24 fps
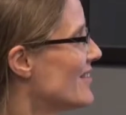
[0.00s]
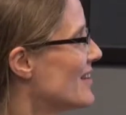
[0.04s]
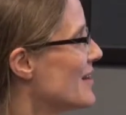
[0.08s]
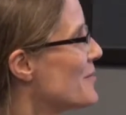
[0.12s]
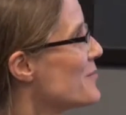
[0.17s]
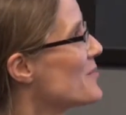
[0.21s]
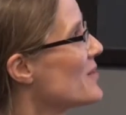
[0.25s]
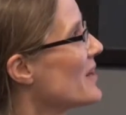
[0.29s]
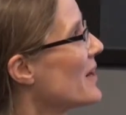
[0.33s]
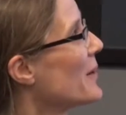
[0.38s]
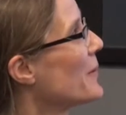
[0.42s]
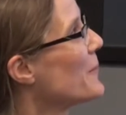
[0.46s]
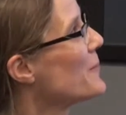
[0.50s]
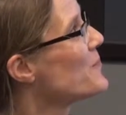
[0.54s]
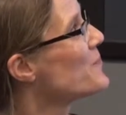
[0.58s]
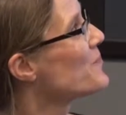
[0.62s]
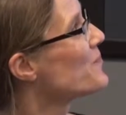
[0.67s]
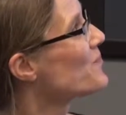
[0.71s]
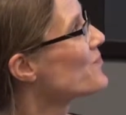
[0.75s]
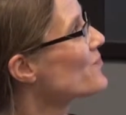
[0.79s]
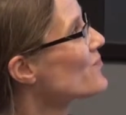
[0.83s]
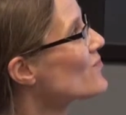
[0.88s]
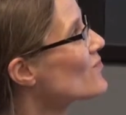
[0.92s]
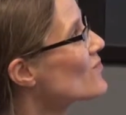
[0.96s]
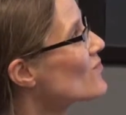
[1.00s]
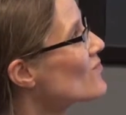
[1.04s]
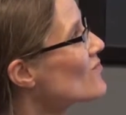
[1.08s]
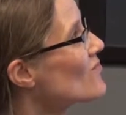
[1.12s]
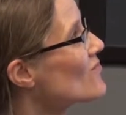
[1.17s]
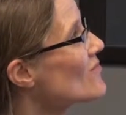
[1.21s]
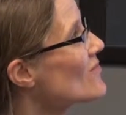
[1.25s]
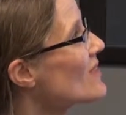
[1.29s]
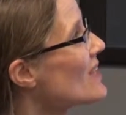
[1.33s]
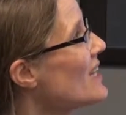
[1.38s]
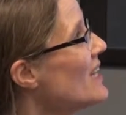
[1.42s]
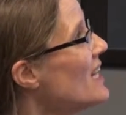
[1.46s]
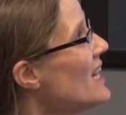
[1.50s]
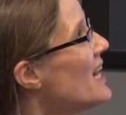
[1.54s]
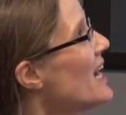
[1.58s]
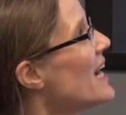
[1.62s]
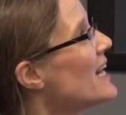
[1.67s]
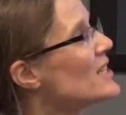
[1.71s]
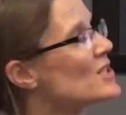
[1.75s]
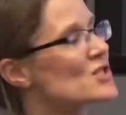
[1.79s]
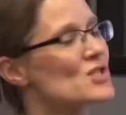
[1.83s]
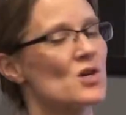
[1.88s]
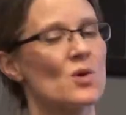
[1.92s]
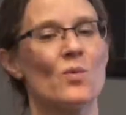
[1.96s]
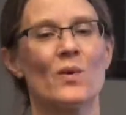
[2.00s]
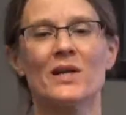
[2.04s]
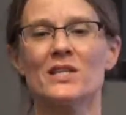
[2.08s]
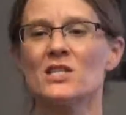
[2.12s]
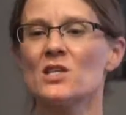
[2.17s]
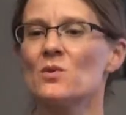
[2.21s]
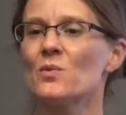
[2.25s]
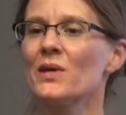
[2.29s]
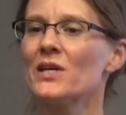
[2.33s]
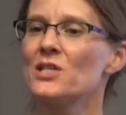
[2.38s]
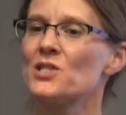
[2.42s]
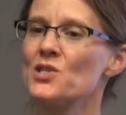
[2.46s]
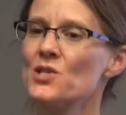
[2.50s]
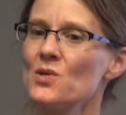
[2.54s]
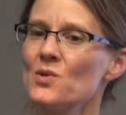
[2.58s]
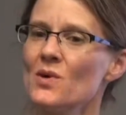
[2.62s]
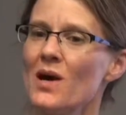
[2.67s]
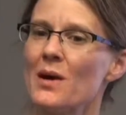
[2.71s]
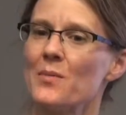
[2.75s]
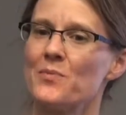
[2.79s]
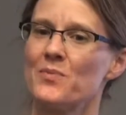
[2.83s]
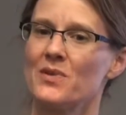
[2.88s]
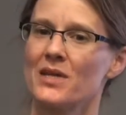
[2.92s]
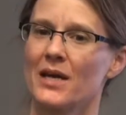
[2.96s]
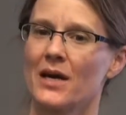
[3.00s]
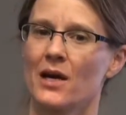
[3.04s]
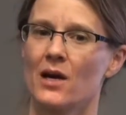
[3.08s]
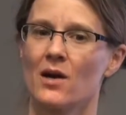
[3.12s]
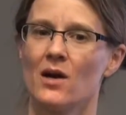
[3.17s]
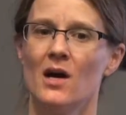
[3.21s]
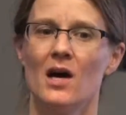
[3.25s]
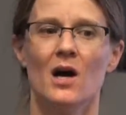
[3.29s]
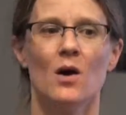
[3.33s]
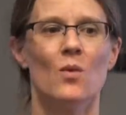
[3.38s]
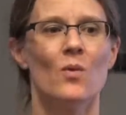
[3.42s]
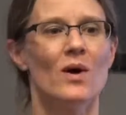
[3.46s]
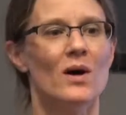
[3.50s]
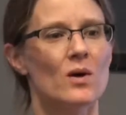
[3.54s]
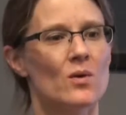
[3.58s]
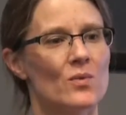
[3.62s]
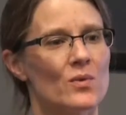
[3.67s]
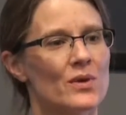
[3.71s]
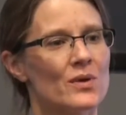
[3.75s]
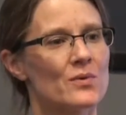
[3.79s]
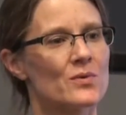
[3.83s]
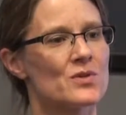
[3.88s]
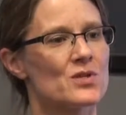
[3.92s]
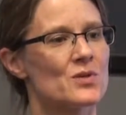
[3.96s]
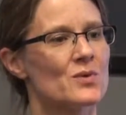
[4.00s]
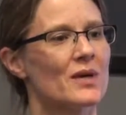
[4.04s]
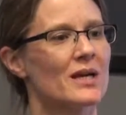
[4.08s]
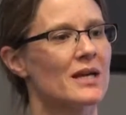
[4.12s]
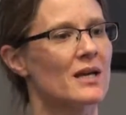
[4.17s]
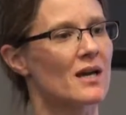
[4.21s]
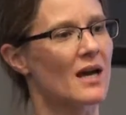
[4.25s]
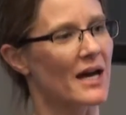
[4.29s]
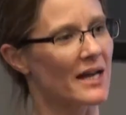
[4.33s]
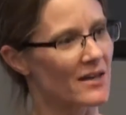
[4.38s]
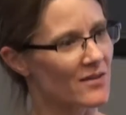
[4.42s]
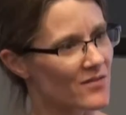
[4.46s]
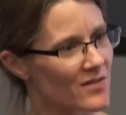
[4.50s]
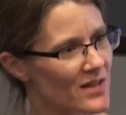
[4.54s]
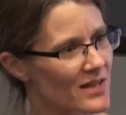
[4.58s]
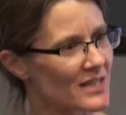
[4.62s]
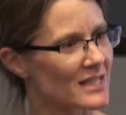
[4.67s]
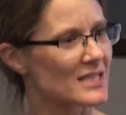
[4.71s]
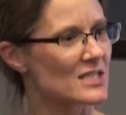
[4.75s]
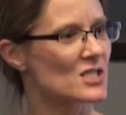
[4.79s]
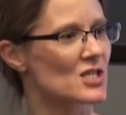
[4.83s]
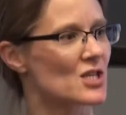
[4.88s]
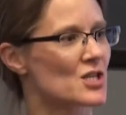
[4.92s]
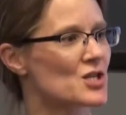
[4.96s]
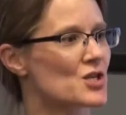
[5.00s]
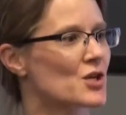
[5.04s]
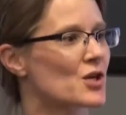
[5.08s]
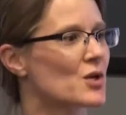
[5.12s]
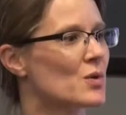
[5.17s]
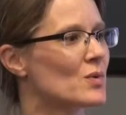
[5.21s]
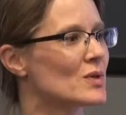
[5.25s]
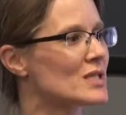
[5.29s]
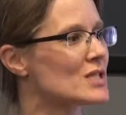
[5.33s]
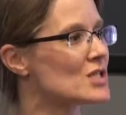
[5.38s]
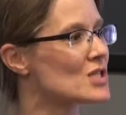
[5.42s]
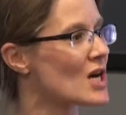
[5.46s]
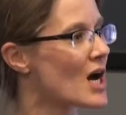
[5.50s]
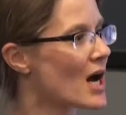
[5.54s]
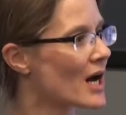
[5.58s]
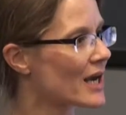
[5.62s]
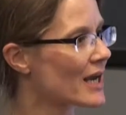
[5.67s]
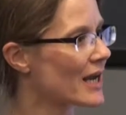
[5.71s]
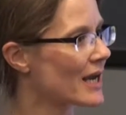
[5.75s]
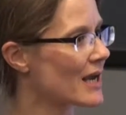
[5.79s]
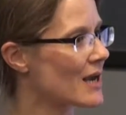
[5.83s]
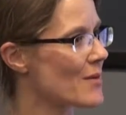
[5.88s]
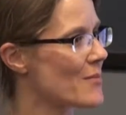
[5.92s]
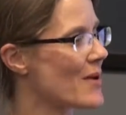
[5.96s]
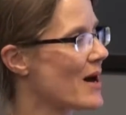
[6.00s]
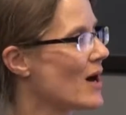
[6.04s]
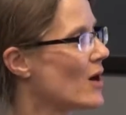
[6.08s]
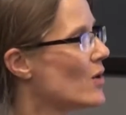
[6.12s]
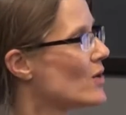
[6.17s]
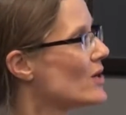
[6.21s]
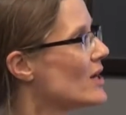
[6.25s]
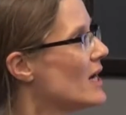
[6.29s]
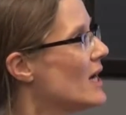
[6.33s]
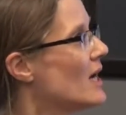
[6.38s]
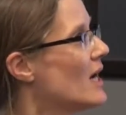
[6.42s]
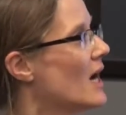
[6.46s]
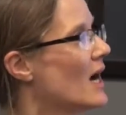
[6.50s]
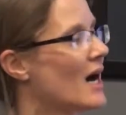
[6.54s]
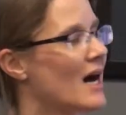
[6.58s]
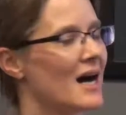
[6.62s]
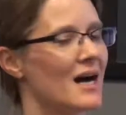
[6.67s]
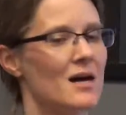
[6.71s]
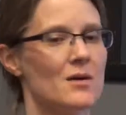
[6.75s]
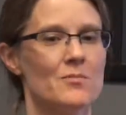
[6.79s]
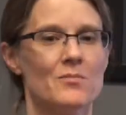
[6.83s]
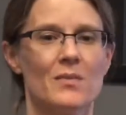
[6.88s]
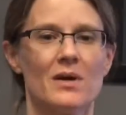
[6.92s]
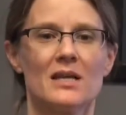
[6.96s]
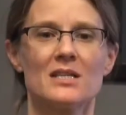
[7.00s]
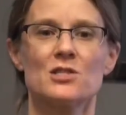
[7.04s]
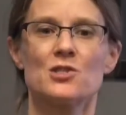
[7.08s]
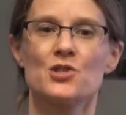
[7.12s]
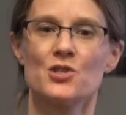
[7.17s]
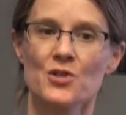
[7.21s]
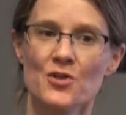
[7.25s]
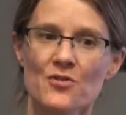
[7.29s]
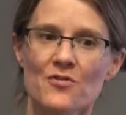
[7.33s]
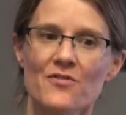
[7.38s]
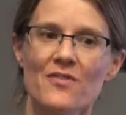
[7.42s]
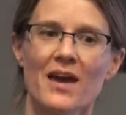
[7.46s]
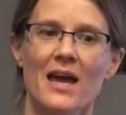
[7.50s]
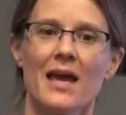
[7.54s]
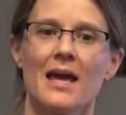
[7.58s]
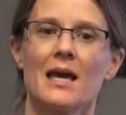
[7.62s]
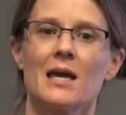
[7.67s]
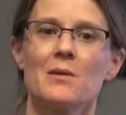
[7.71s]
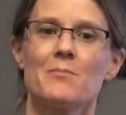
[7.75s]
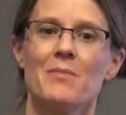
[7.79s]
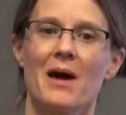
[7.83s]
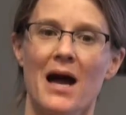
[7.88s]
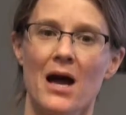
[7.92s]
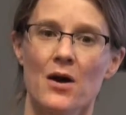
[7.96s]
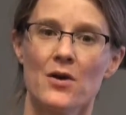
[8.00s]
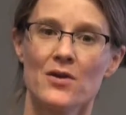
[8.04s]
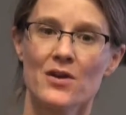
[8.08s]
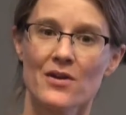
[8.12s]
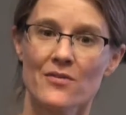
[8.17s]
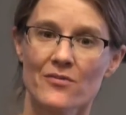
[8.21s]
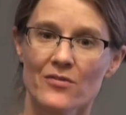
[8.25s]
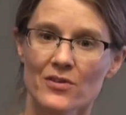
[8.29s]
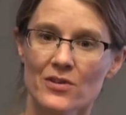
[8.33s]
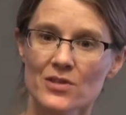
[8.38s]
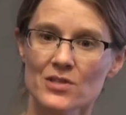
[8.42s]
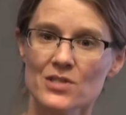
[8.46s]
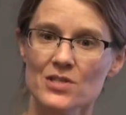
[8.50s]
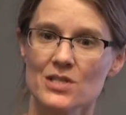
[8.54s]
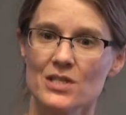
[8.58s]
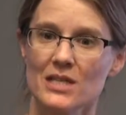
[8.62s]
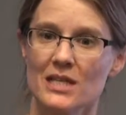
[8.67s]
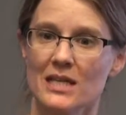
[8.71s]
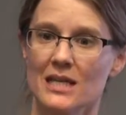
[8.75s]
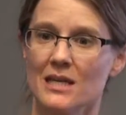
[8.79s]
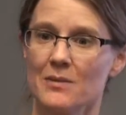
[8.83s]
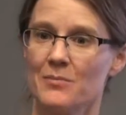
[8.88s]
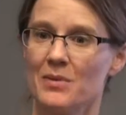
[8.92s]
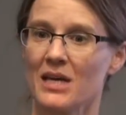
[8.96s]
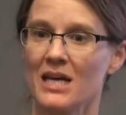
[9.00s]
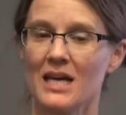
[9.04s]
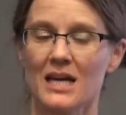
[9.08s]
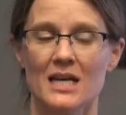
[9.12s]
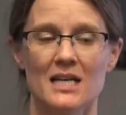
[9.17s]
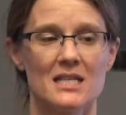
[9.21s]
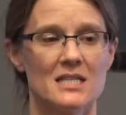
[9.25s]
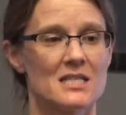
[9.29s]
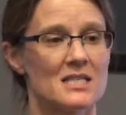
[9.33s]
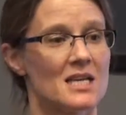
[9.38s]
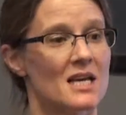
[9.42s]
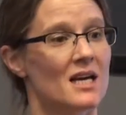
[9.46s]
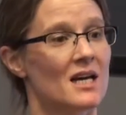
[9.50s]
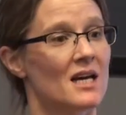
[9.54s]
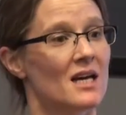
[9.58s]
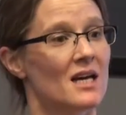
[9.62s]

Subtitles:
it up there. And so what did we do up there? Well, we were doing kind of the things that Dirk was talking about, surveying biodiversity, because